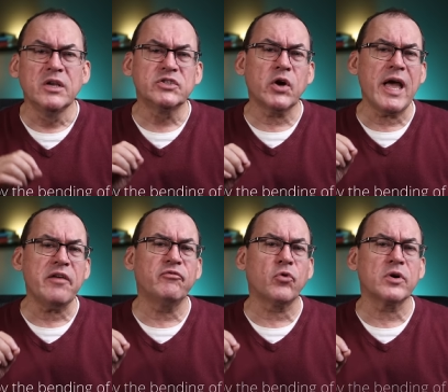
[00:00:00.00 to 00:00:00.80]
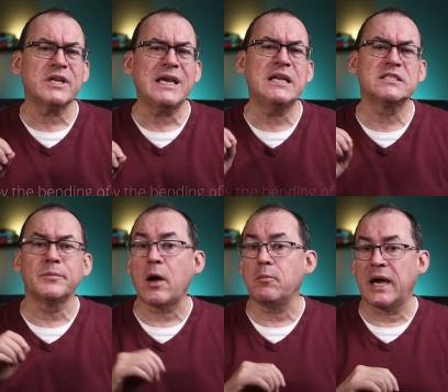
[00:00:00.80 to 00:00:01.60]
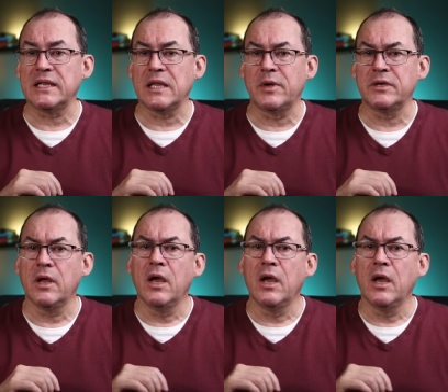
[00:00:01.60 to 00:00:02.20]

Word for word: So f14 is about my limit.